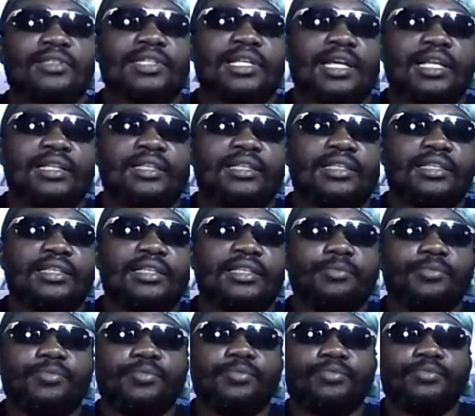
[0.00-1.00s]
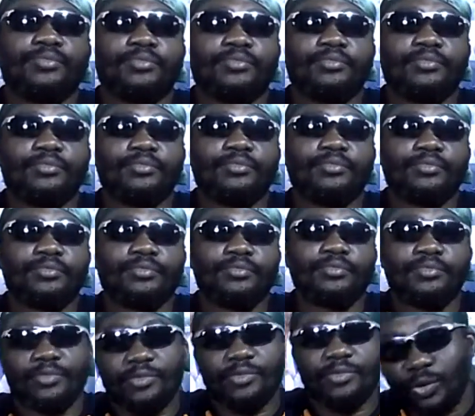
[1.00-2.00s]
that they
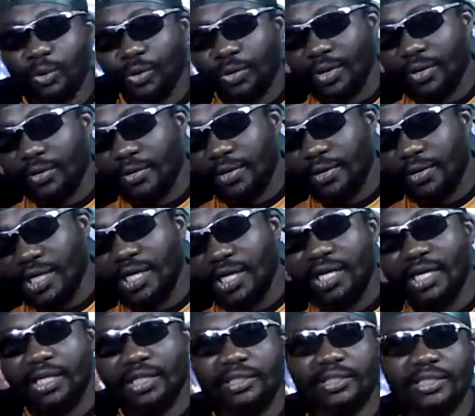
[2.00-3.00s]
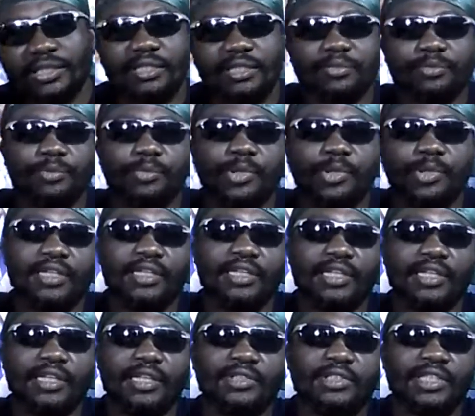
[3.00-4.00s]
took our laws and paint
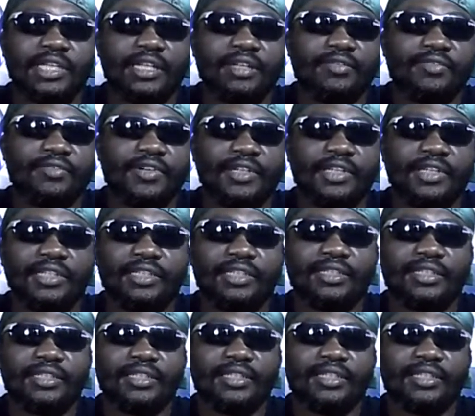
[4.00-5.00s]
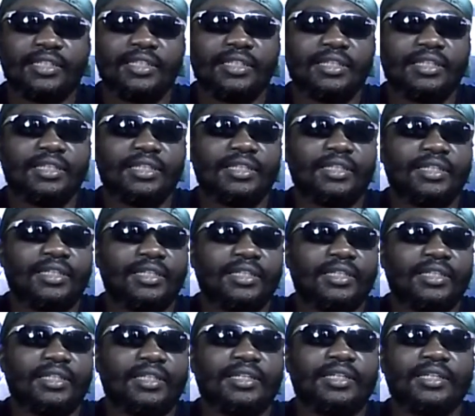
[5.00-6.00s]
themselves on it
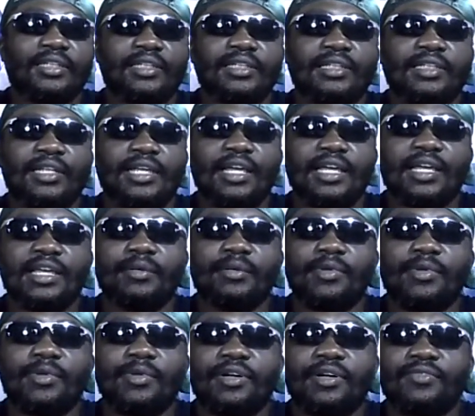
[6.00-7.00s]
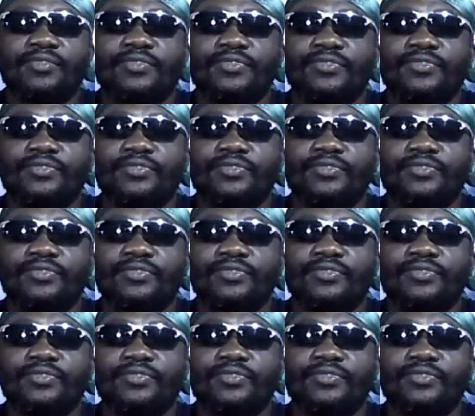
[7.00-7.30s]
in the time of